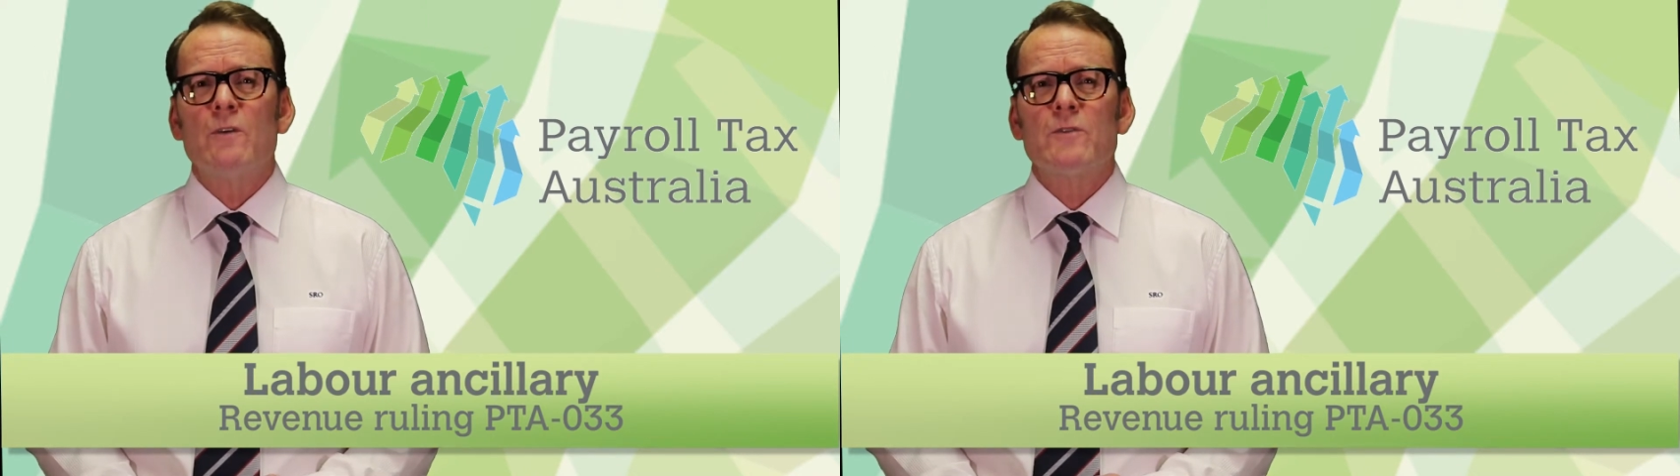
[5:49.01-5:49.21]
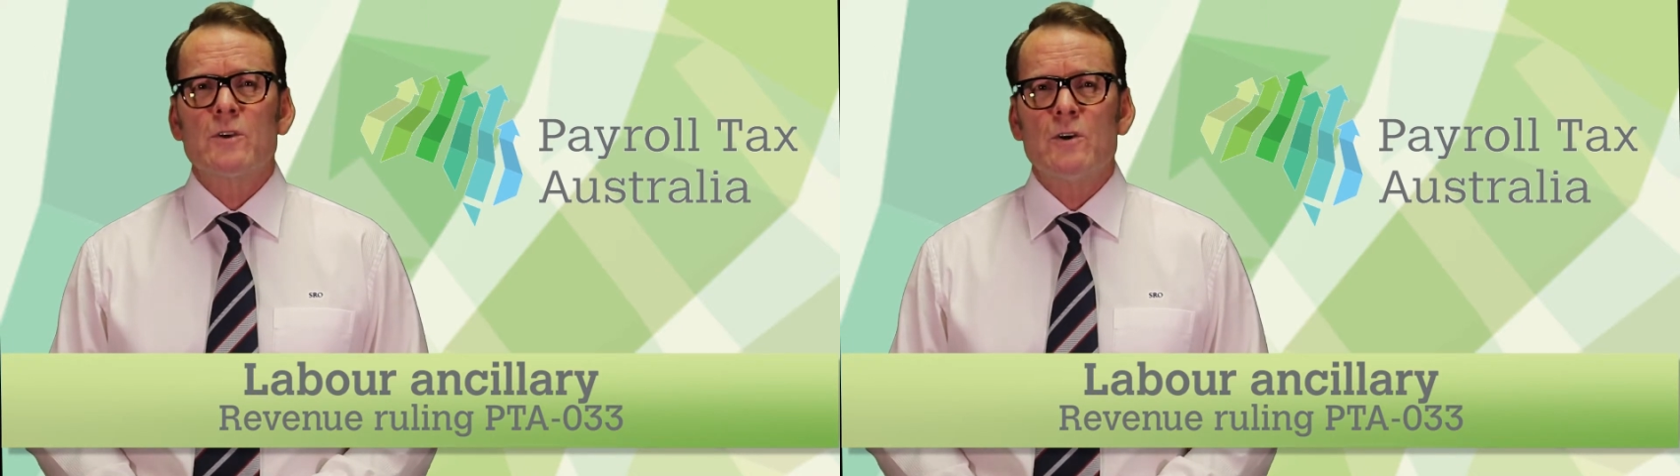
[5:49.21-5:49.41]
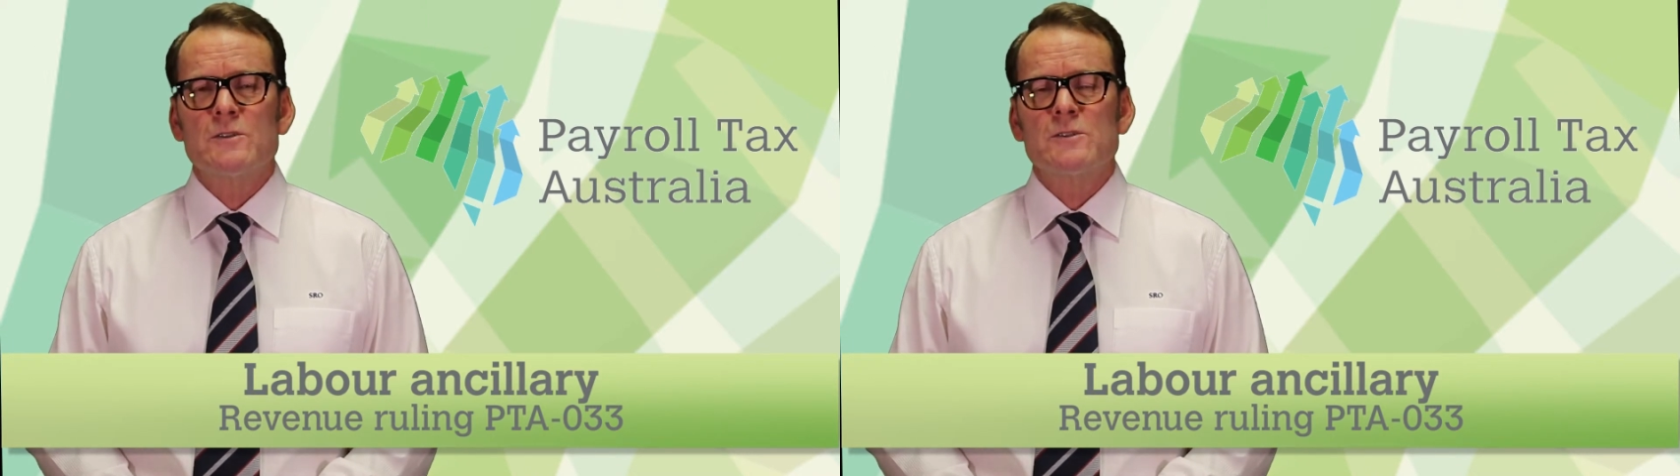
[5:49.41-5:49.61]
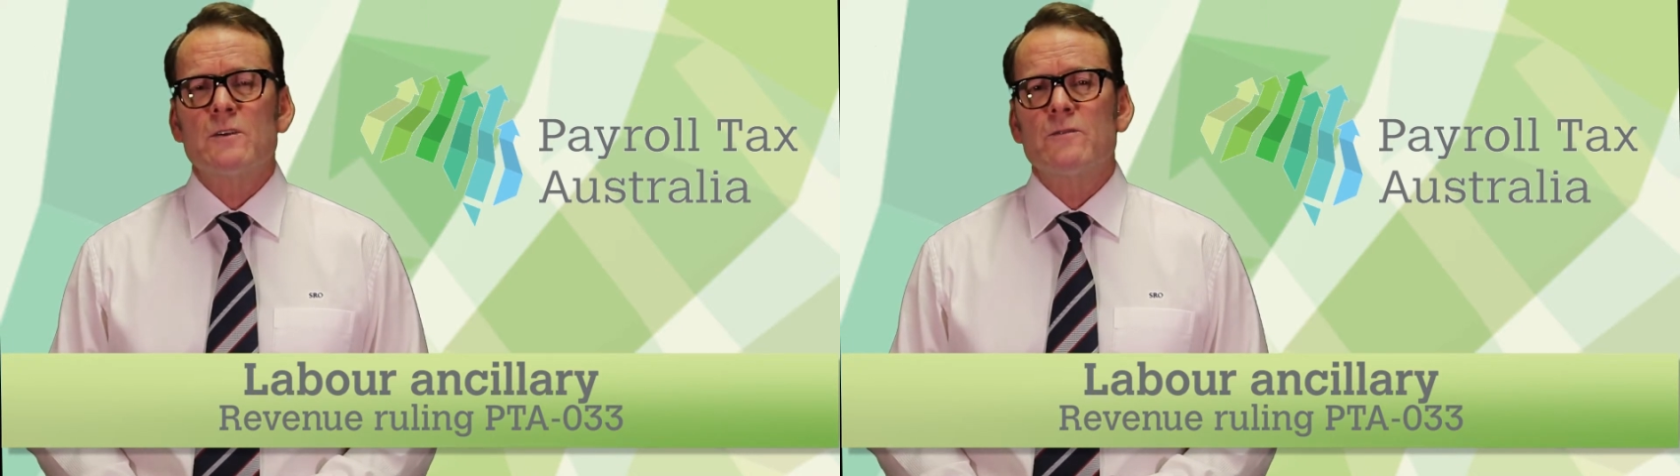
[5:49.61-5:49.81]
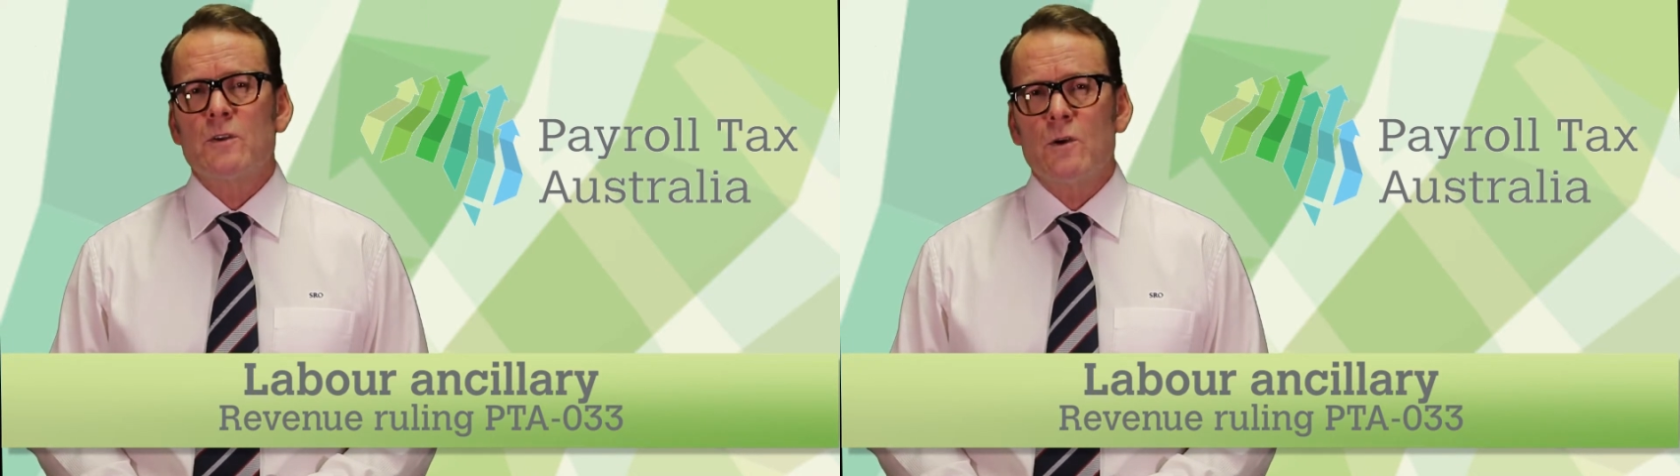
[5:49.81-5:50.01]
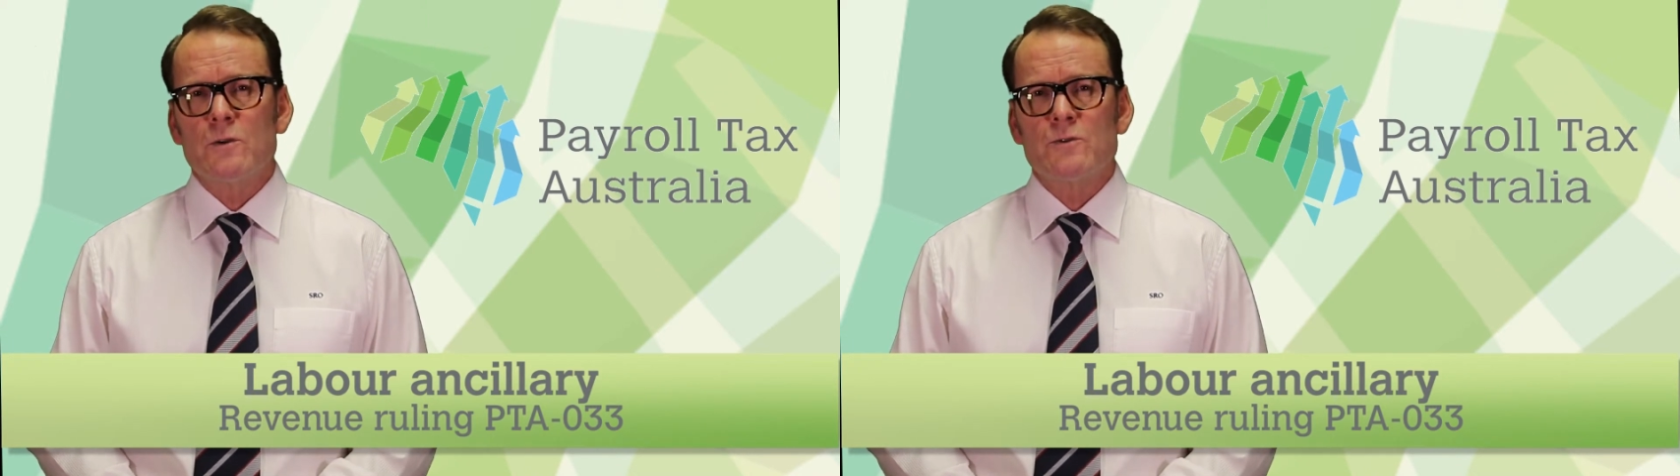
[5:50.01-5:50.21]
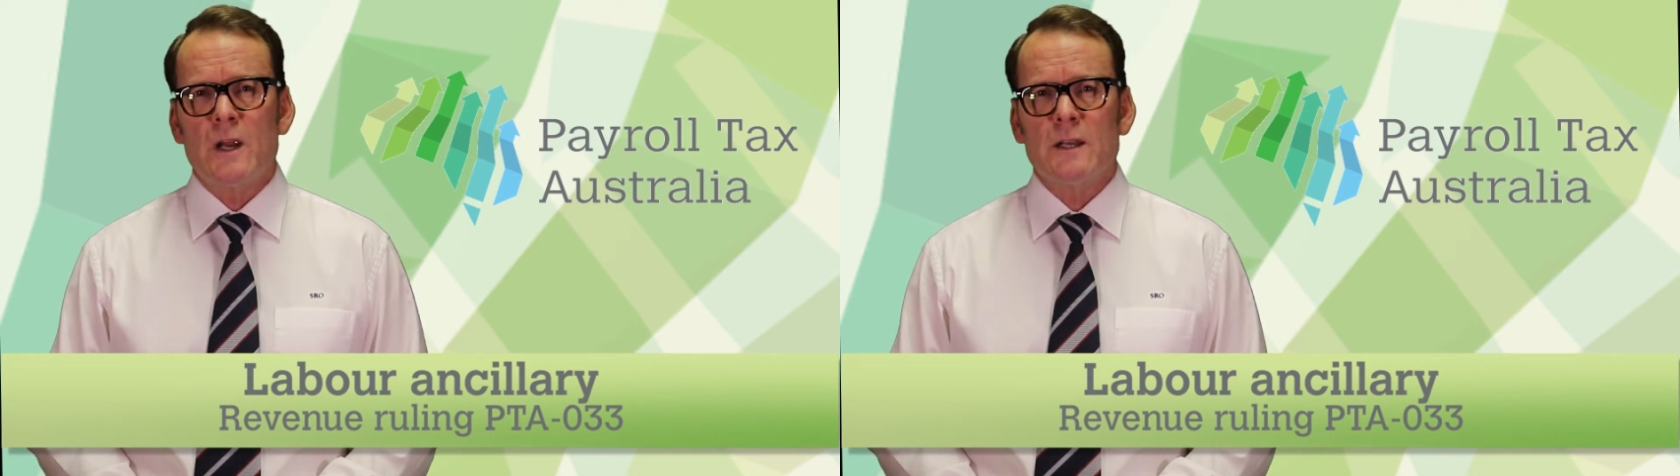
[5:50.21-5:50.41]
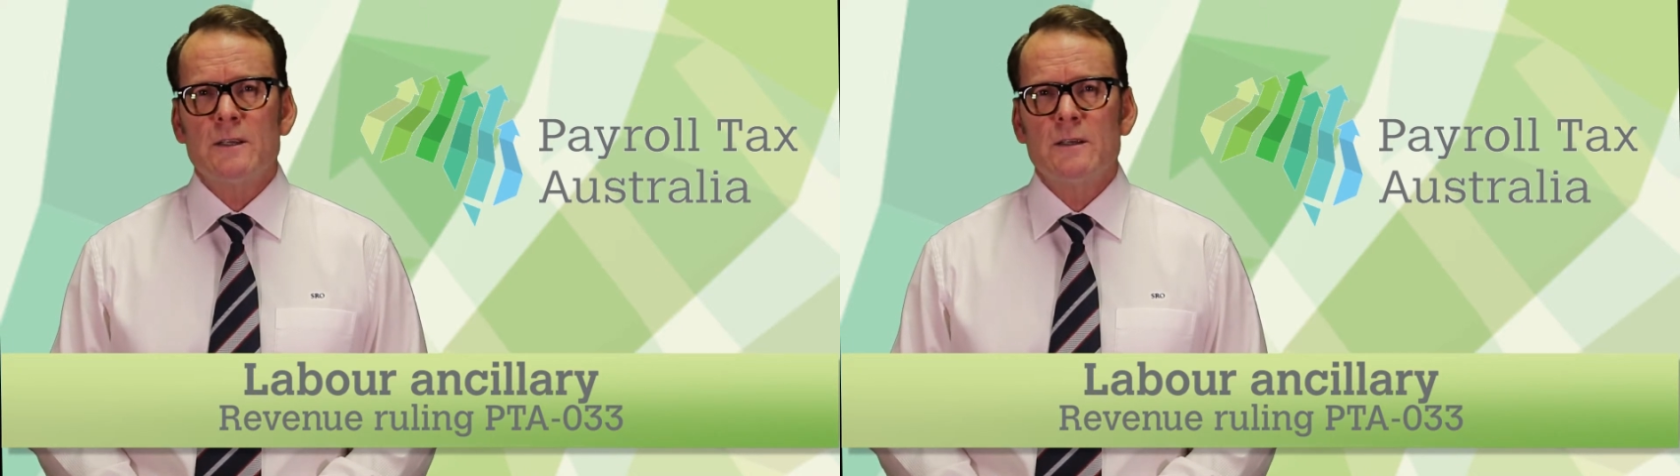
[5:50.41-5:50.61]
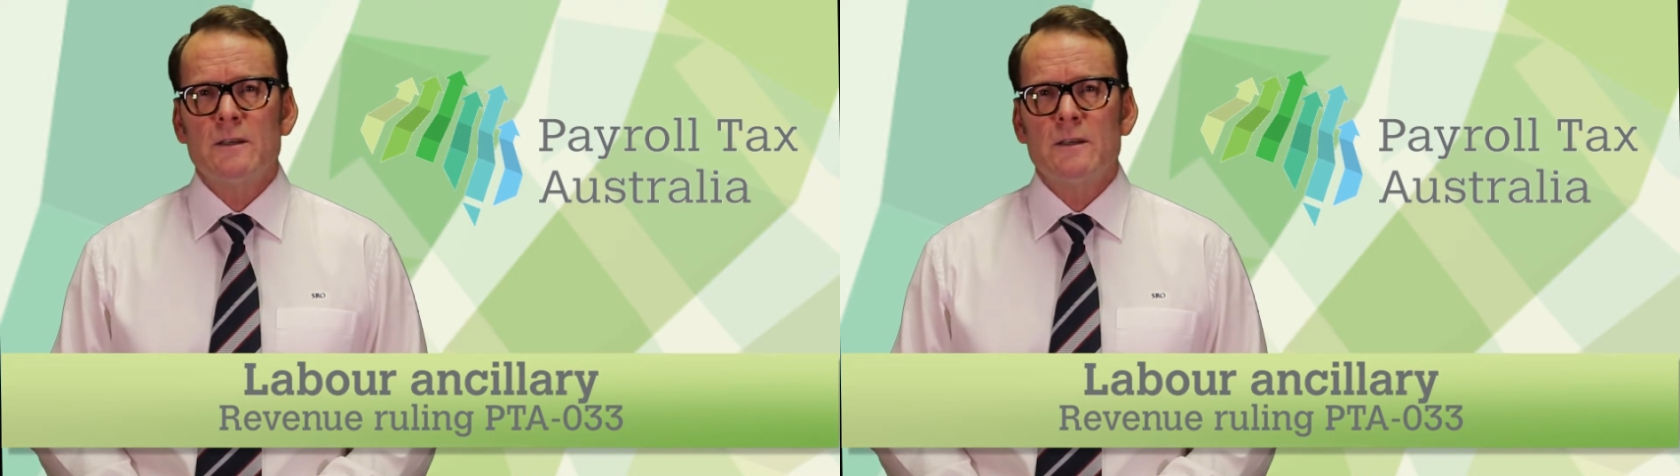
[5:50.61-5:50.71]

of the cost of the contract.